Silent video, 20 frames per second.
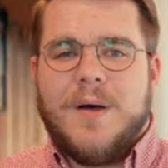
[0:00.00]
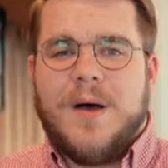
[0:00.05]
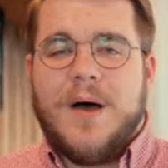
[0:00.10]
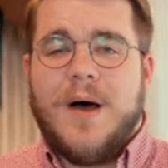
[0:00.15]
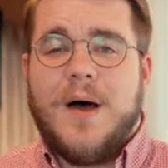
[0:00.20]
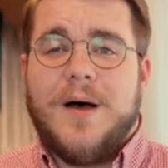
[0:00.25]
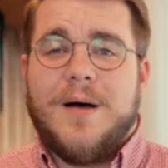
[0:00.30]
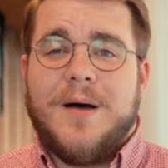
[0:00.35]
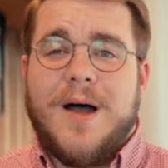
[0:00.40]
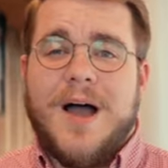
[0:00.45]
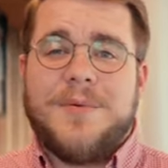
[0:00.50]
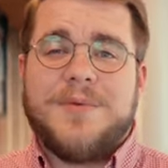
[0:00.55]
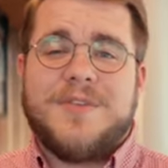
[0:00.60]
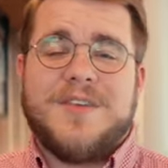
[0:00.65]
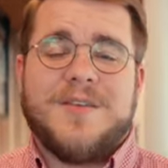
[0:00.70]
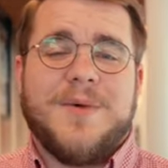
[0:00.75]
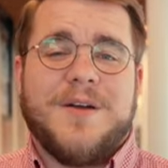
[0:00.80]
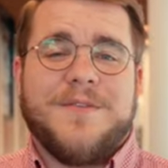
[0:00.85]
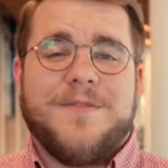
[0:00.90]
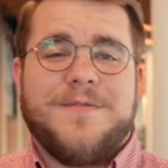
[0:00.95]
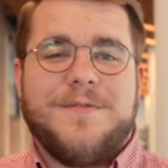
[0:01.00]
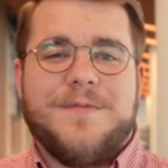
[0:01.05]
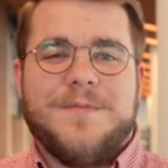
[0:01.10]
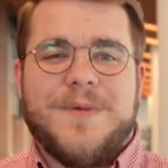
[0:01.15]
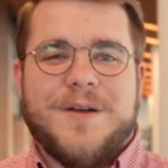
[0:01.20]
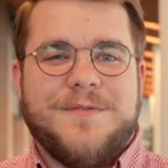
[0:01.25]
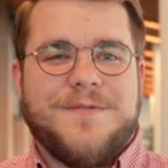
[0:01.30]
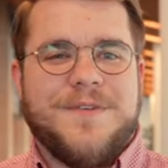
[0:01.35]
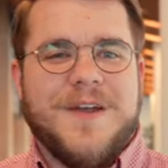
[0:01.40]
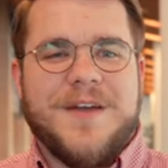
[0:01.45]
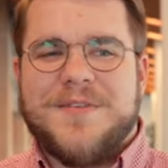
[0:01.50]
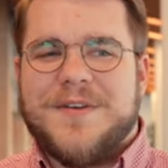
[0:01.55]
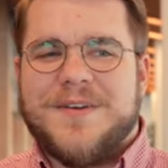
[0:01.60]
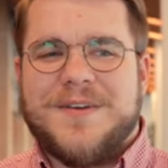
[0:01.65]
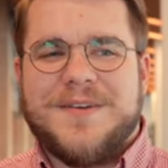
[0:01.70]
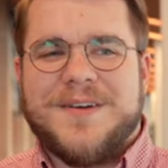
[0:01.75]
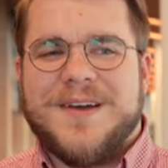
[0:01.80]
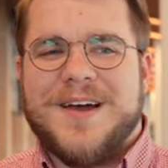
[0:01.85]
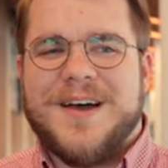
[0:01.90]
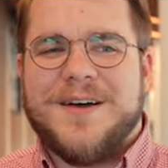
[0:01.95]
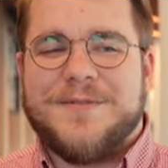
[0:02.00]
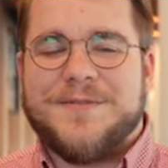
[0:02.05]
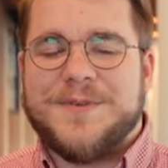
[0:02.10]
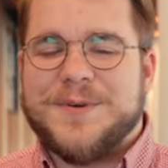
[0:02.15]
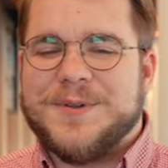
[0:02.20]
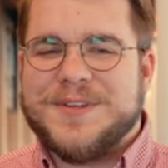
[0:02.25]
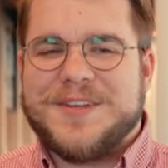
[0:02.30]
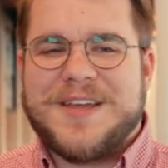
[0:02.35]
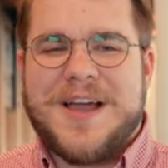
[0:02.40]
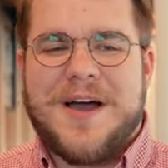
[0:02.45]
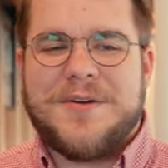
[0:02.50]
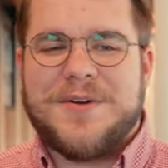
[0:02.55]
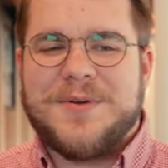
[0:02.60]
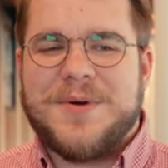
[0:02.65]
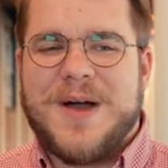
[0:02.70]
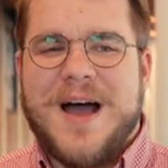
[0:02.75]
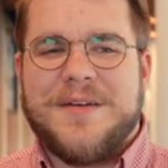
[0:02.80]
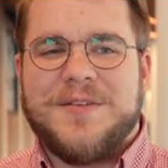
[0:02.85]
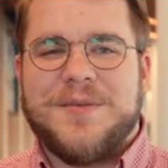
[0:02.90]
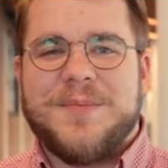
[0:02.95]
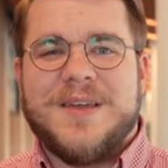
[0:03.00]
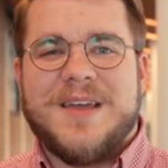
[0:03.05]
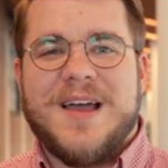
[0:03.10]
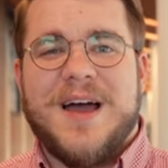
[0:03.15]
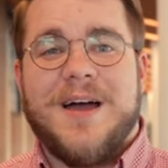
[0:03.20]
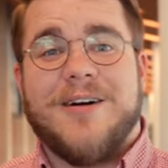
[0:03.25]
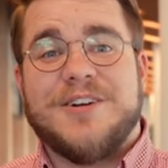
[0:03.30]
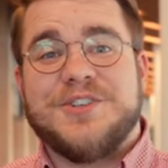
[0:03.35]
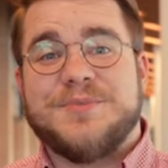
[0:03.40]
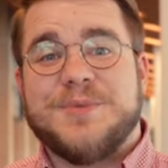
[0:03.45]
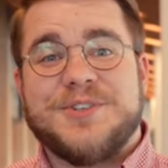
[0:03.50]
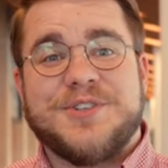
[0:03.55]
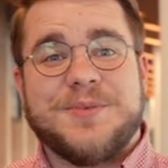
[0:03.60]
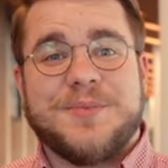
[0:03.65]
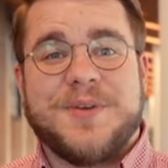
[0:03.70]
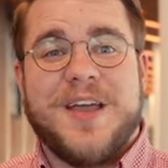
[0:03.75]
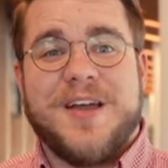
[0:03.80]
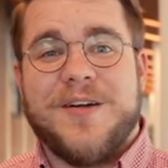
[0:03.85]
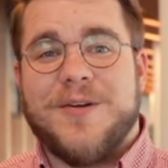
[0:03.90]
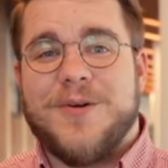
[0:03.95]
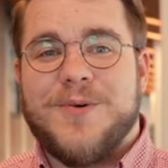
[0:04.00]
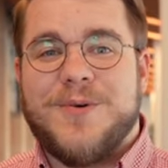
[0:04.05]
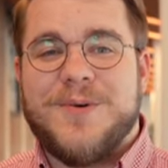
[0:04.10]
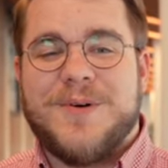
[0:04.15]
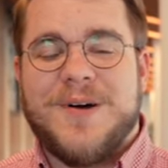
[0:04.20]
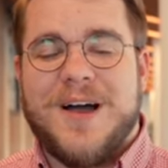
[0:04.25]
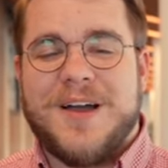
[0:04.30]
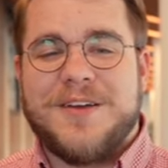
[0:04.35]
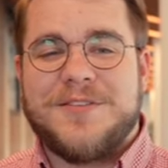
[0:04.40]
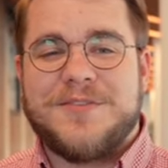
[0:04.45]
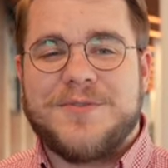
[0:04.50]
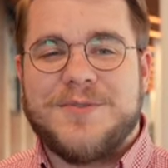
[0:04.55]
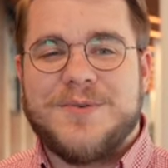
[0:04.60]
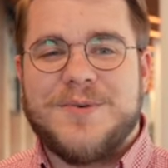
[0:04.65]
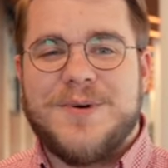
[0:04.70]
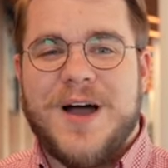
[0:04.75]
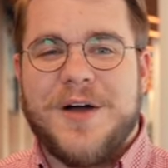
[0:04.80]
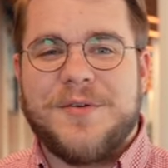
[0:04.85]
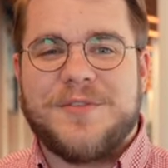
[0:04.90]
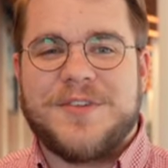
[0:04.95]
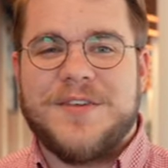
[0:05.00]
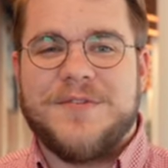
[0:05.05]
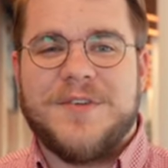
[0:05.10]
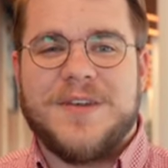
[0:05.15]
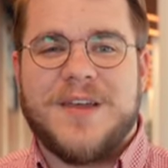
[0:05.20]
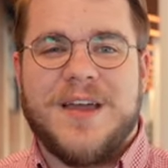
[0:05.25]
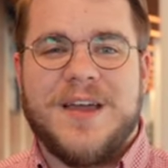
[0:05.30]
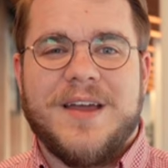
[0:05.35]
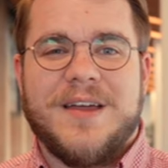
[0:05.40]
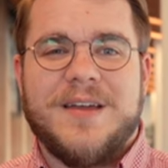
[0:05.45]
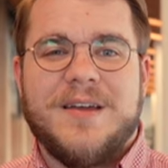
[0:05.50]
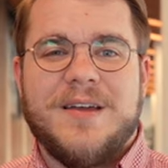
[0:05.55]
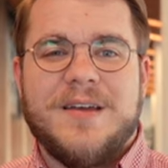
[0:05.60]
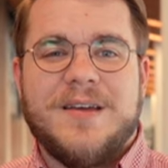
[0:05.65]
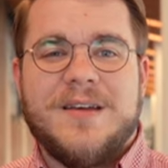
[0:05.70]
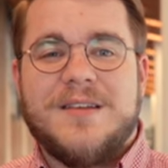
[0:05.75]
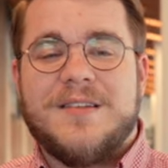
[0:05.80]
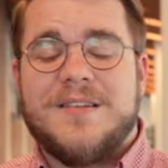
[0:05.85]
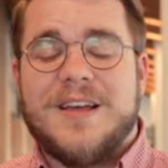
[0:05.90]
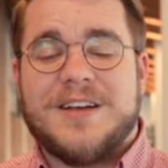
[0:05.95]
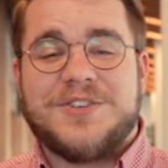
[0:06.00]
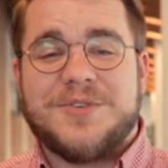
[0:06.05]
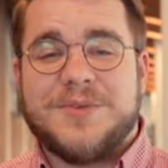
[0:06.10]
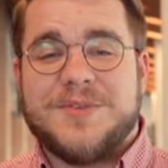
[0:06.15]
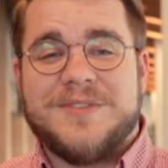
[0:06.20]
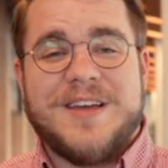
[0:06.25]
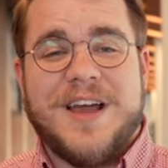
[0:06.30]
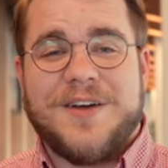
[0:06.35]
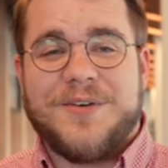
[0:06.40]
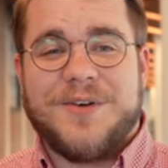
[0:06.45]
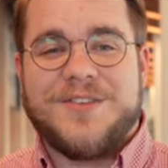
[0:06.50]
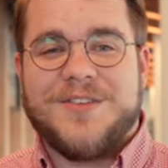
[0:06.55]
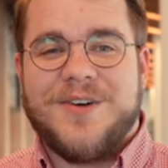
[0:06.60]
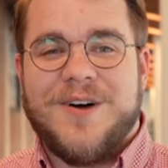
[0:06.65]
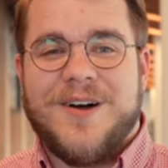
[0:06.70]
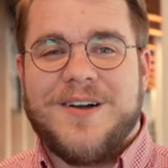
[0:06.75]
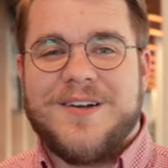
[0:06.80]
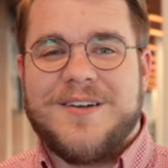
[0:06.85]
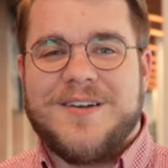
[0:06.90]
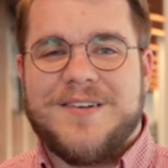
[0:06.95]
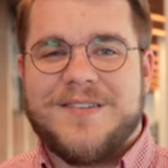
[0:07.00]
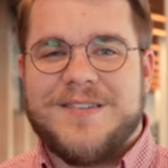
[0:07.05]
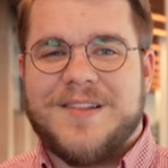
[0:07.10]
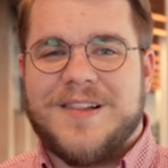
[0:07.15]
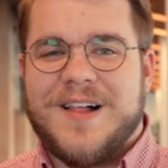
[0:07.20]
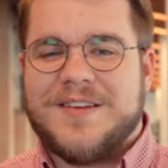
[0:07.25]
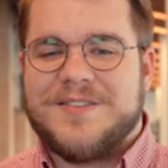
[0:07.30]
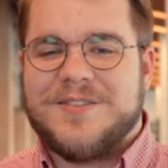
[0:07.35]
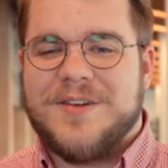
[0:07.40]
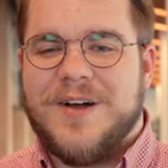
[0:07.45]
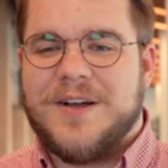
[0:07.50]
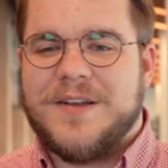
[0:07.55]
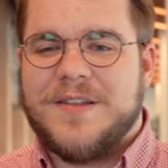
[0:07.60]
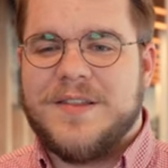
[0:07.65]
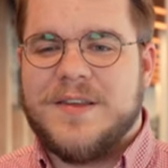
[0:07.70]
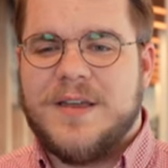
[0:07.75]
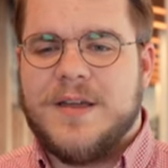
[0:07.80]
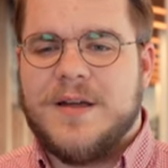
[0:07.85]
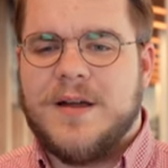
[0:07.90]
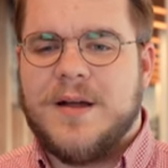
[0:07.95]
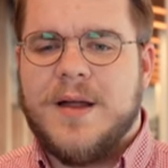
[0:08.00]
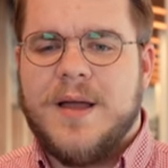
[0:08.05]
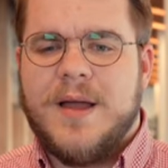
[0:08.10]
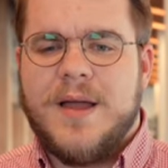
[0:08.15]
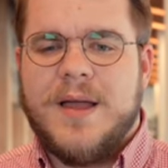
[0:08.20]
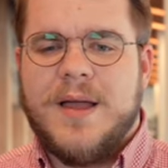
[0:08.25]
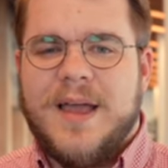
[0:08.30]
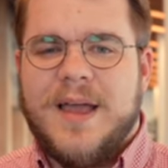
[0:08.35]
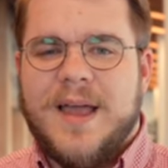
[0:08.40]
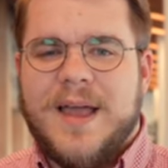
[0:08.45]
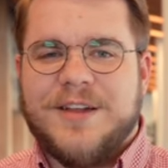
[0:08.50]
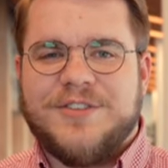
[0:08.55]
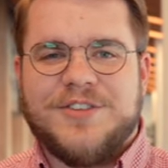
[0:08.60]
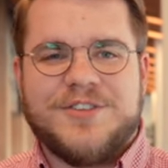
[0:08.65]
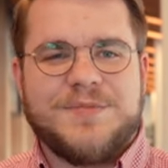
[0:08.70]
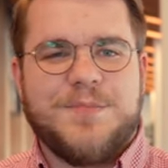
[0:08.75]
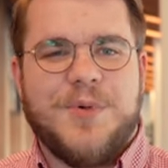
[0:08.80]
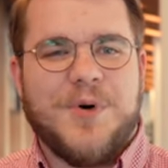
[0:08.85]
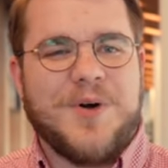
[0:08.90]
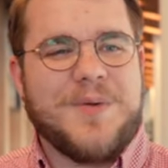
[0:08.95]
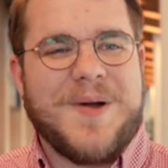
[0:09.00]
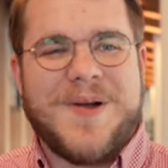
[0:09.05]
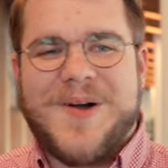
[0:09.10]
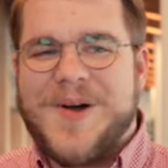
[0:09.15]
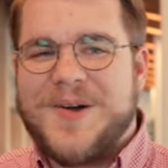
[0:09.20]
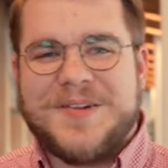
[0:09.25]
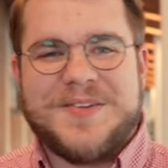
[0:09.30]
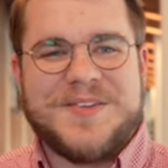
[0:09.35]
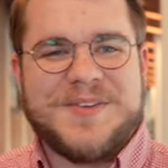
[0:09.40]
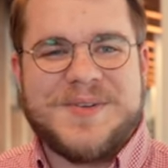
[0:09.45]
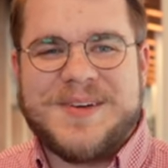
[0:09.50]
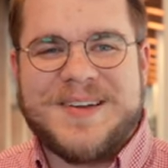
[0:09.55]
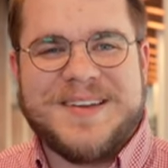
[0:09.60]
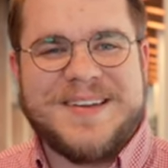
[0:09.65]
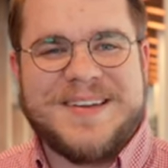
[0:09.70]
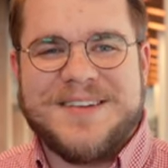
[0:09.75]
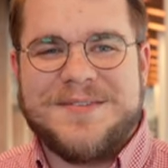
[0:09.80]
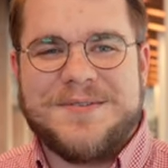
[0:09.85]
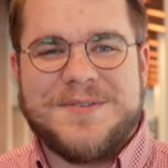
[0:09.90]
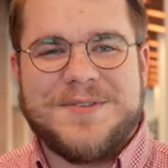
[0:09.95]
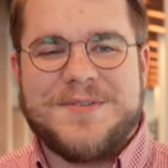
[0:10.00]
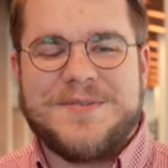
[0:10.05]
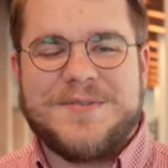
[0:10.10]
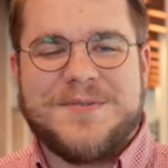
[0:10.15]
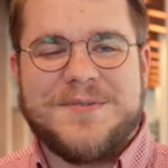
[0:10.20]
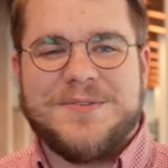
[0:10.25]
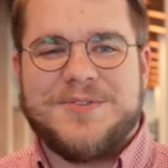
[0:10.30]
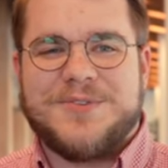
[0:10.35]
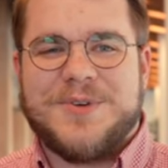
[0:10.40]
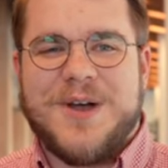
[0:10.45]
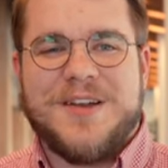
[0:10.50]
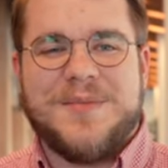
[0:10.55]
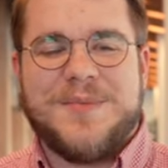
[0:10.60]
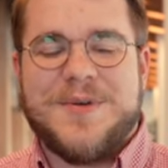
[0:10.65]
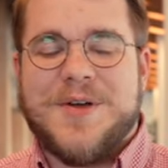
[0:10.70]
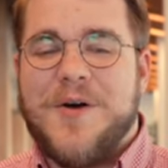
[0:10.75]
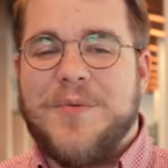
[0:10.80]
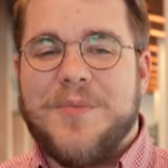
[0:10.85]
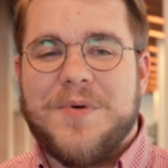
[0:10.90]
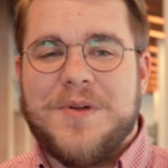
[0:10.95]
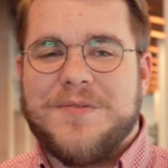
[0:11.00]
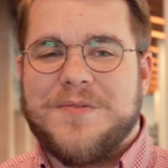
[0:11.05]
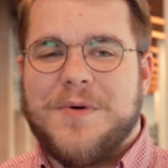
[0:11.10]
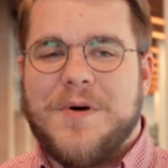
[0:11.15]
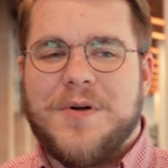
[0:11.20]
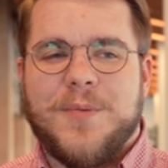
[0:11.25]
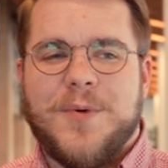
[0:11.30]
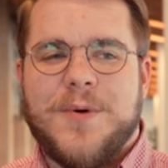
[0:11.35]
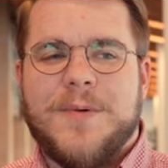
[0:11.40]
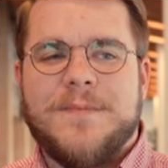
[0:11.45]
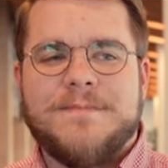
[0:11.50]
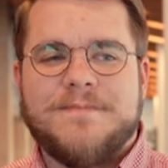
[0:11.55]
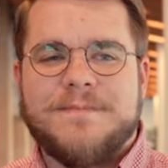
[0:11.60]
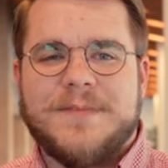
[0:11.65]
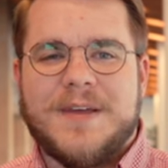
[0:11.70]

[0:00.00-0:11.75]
Uh, I would say my, my favorite uh, field encounter had to be at Archbishop Carroll High School. I was giving a sexual integrity talk, the last talk of the year, and just poured my heart into it and tried to be open and vulnerable.